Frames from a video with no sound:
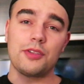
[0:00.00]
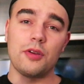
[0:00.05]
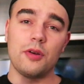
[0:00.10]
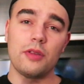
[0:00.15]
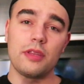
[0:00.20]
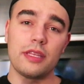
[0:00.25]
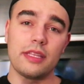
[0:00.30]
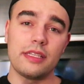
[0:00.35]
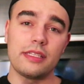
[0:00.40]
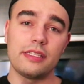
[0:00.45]
just
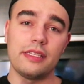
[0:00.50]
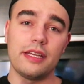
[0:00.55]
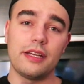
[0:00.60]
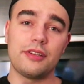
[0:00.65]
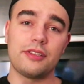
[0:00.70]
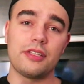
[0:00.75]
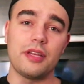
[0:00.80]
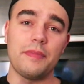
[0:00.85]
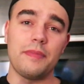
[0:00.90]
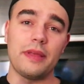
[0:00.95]
holding these
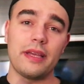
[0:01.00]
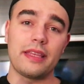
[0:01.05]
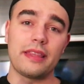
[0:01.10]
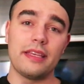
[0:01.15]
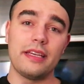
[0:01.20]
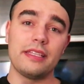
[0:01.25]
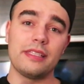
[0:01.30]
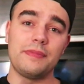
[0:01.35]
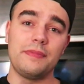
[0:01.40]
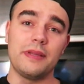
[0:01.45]
sneakers up like
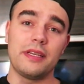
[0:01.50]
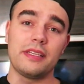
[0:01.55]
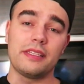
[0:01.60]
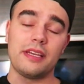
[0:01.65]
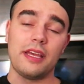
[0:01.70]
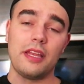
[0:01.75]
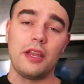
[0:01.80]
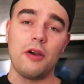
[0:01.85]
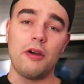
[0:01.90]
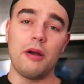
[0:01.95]
this
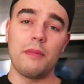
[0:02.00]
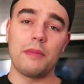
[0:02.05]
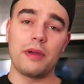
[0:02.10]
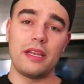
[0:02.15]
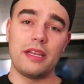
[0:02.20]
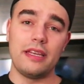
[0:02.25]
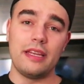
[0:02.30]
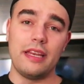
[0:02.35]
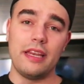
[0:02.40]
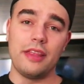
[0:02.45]
because i know i'm
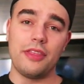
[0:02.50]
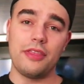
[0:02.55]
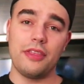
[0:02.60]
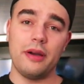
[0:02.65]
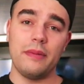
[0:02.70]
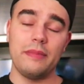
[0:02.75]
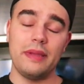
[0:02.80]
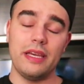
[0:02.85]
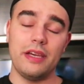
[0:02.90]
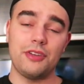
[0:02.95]
going to need a
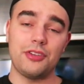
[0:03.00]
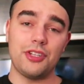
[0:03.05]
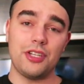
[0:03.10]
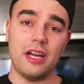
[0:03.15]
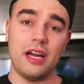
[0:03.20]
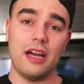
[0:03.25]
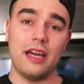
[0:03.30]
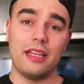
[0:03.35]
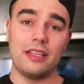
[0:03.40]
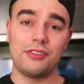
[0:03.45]
thumbnail
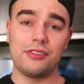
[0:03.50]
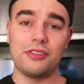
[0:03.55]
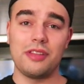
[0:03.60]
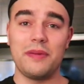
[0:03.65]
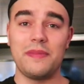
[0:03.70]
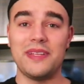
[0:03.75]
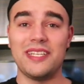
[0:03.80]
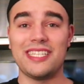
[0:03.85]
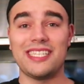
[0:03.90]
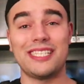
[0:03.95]
shot so
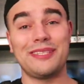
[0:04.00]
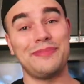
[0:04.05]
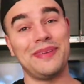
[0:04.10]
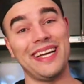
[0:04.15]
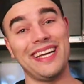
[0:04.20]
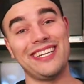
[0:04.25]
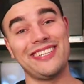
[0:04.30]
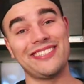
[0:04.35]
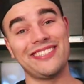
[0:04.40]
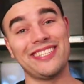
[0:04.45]
let me just
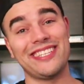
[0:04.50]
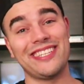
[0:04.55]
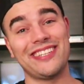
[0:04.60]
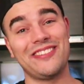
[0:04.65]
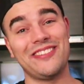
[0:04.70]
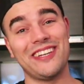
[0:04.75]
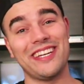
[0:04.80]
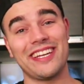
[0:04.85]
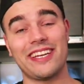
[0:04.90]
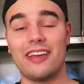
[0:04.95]
smile really
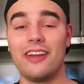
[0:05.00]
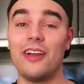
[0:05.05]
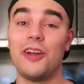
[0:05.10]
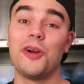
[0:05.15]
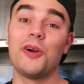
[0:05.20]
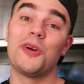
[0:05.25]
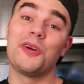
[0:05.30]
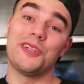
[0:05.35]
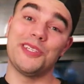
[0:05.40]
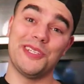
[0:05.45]
quick
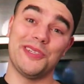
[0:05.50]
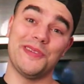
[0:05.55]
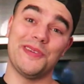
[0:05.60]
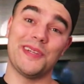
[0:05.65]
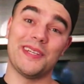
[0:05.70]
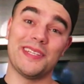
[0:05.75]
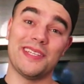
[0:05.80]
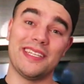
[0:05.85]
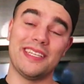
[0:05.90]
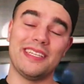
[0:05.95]
or do
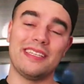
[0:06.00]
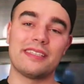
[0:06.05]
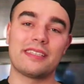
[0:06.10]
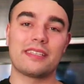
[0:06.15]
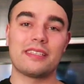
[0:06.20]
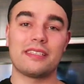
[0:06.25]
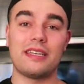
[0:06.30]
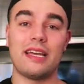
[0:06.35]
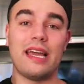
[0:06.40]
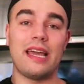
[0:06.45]
one of these
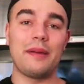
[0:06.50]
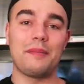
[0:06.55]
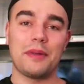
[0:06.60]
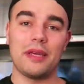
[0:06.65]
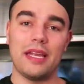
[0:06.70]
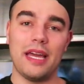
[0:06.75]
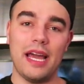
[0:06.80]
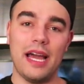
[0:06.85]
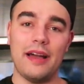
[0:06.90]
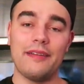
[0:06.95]
because i am
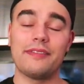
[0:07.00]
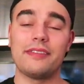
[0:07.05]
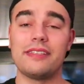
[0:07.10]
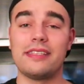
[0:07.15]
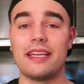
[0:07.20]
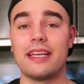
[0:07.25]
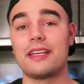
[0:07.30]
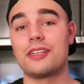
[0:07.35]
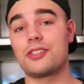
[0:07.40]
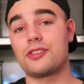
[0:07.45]
going to have to
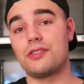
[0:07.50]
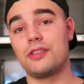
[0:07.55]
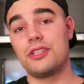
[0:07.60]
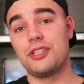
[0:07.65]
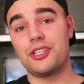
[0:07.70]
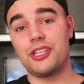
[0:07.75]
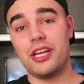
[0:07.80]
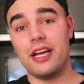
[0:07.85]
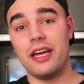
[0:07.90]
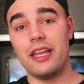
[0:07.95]
take a
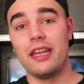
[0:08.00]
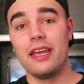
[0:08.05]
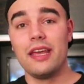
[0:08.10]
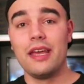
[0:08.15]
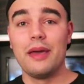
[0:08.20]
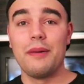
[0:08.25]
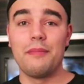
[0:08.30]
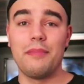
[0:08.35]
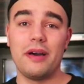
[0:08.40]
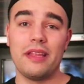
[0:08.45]
screenshot
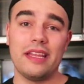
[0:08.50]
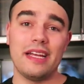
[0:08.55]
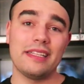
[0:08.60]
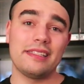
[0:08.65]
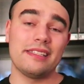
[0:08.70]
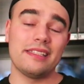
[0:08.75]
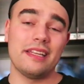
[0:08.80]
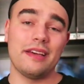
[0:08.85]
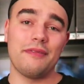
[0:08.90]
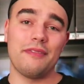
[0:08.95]
but
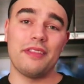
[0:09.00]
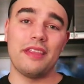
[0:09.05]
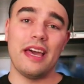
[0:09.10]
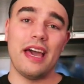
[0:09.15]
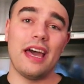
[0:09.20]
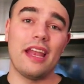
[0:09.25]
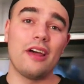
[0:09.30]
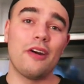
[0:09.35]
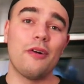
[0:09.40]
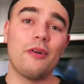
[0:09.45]
that's enough of
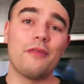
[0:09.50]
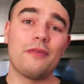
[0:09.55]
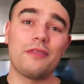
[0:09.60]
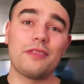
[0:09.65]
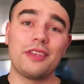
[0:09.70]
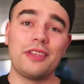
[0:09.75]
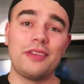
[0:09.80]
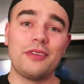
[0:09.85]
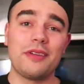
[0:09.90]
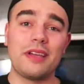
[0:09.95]
that
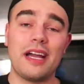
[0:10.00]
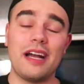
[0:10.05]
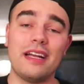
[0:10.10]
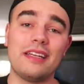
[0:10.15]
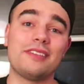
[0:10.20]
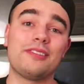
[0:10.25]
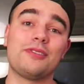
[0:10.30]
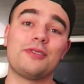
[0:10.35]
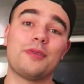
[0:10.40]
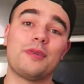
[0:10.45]
hopefully you
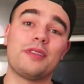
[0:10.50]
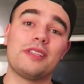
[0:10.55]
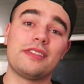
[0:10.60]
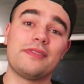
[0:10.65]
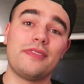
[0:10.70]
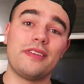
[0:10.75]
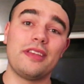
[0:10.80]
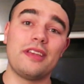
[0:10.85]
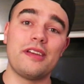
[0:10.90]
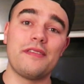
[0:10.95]
guys enjoyed this
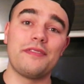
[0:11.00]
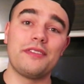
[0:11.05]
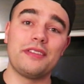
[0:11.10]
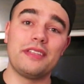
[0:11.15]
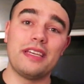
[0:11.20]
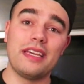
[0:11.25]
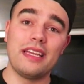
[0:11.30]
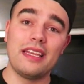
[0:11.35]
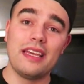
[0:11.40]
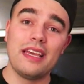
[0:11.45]
video if you
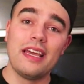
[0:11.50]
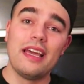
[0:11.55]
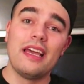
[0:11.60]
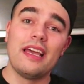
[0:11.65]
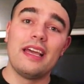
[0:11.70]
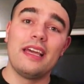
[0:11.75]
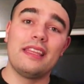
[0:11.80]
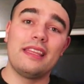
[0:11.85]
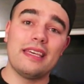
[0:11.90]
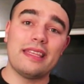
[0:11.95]
did
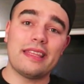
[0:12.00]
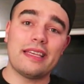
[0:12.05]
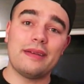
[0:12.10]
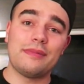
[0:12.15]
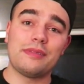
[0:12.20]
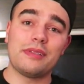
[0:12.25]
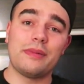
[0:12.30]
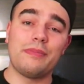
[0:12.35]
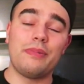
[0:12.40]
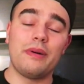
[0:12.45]
hit that
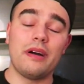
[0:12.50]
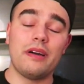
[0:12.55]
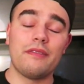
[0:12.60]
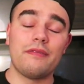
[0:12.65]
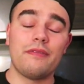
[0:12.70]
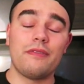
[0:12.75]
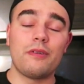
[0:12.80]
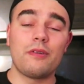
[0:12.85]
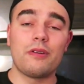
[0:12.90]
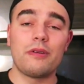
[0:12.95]
thumbs up
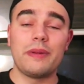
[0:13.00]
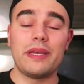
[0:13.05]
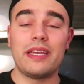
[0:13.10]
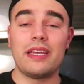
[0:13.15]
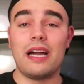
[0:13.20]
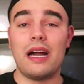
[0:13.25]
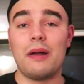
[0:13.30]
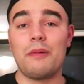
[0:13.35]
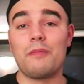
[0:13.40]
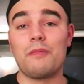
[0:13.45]
button for
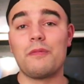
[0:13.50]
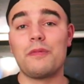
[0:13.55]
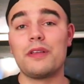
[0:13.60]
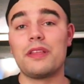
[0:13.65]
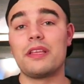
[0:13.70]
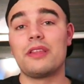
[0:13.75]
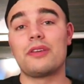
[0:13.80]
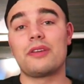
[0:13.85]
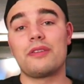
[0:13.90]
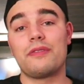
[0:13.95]
me i'm
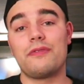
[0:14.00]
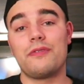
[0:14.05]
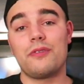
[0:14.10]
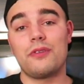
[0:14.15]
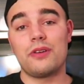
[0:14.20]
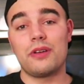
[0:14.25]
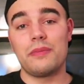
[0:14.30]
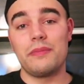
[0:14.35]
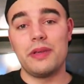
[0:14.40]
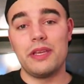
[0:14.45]
really looking
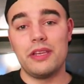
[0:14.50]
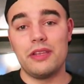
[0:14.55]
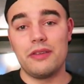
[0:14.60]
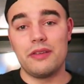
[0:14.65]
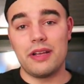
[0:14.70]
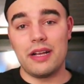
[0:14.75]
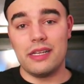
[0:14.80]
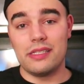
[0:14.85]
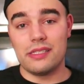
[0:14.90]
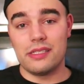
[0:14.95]
forward to meeting
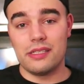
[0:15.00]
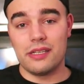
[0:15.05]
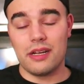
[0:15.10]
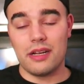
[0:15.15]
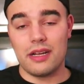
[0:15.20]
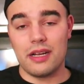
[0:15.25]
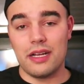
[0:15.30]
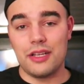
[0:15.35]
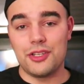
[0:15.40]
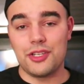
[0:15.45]
you guys at
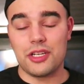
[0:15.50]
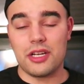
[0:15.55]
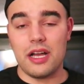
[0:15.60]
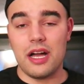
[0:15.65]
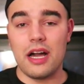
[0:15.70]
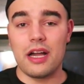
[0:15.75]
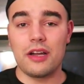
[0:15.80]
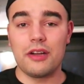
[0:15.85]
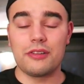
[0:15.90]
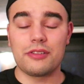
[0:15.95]
sneakercon
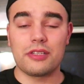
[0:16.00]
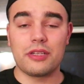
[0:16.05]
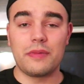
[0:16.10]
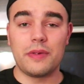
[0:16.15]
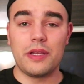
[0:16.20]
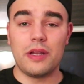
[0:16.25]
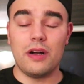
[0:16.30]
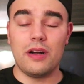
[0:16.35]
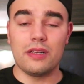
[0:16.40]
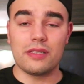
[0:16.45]
chicago it's going
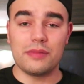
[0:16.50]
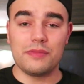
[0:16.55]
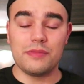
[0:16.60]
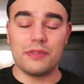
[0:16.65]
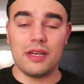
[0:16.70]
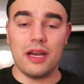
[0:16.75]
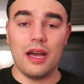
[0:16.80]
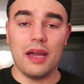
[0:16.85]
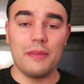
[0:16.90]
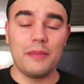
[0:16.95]
to be an awesome
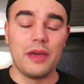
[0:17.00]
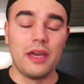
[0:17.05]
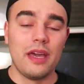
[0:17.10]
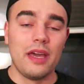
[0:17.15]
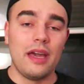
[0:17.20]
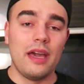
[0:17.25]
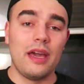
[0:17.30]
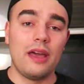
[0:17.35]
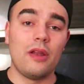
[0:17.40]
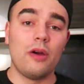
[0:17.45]
time
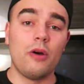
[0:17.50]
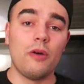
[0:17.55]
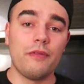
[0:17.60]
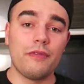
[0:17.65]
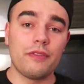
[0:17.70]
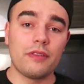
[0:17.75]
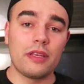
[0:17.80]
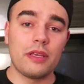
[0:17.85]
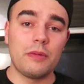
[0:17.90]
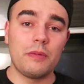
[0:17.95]
and
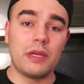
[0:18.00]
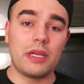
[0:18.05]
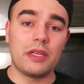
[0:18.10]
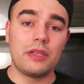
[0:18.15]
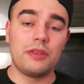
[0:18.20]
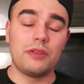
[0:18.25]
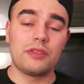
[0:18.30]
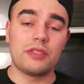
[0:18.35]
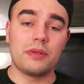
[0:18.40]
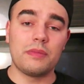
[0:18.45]
hopefully we
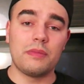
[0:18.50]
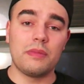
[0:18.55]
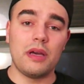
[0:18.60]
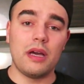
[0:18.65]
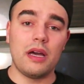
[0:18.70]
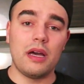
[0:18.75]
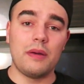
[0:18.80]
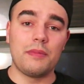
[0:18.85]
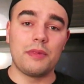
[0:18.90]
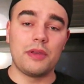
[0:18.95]
can do some
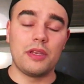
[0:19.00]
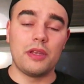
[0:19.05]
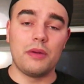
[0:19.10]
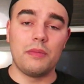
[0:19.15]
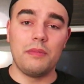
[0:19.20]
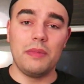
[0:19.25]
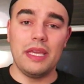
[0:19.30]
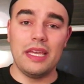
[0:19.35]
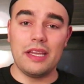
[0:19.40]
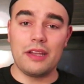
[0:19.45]
um, you
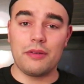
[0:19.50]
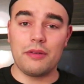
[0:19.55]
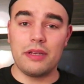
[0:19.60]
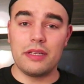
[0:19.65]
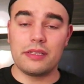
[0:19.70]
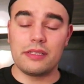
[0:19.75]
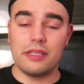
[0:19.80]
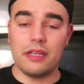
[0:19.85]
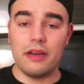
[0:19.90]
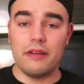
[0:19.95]
know meet and
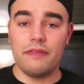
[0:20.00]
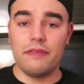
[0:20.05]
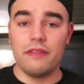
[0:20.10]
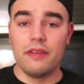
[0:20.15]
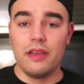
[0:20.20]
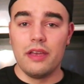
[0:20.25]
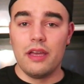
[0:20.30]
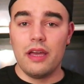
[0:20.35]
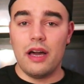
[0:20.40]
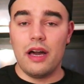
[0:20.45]
greet stuff
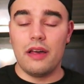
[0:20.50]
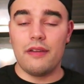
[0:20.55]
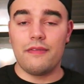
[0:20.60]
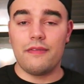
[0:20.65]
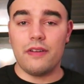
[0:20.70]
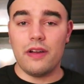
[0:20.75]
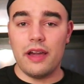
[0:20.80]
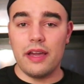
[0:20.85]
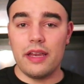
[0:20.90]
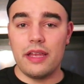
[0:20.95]
on
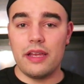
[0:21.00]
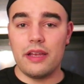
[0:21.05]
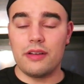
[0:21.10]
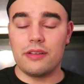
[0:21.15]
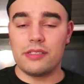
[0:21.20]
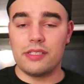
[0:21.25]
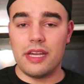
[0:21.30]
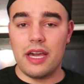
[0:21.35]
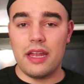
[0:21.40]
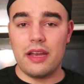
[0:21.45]
Friday
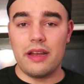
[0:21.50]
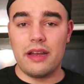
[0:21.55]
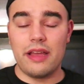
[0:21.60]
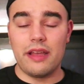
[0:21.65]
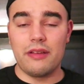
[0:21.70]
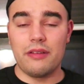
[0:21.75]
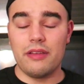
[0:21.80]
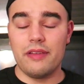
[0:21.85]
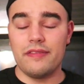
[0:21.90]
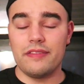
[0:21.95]
or
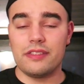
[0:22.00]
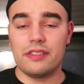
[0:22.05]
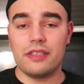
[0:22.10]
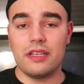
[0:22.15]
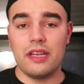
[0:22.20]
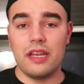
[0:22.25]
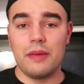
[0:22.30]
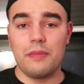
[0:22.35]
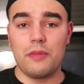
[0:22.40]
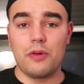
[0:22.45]
Saturday or even
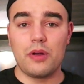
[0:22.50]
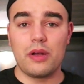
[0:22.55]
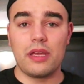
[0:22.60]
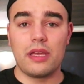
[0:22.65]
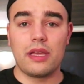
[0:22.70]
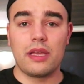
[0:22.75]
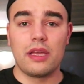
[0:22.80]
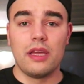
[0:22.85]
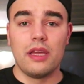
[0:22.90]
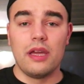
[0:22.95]
Sunday
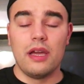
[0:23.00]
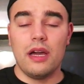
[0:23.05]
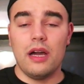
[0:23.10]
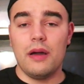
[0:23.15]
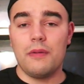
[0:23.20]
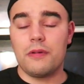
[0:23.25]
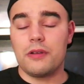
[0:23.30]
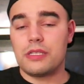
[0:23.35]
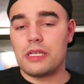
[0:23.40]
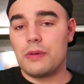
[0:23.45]
morning
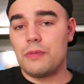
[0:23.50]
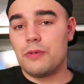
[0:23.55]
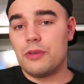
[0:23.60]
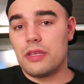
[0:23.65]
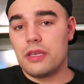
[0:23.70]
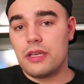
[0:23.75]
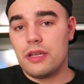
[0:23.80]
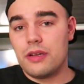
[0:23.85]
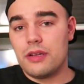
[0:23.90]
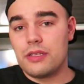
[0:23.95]
because um, I'm
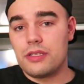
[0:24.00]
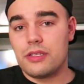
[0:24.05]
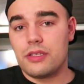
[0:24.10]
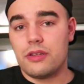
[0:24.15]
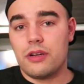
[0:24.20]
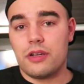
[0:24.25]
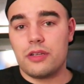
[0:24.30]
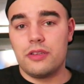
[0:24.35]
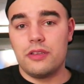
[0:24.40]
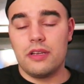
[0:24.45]
really curious to
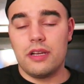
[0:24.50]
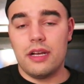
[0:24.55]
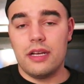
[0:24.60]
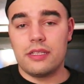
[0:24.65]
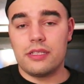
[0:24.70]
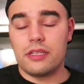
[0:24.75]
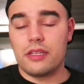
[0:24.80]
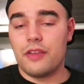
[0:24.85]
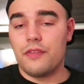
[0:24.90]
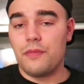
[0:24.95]
talk to you
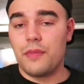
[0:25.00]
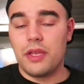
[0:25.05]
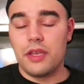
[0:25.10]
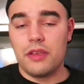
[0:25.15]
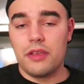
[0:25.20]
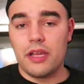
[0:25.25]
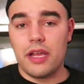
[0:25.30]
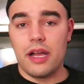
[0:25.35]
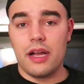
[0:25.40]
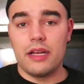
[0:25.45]
guys. I love
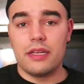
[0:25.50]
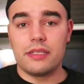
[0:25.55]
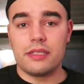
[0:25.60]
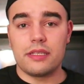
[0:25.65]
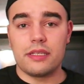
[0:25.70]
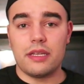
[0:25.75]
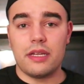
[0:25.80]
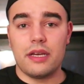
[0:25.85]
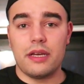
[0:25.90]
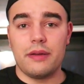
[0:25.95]
meeting you guys
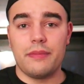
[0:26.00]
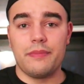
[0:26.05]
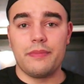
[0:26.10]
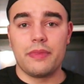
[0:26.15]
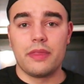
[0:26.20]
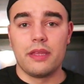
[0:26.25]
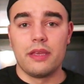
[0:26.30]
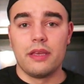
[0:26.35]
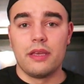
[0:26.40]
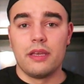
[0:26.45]
and
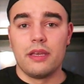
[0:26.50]
um,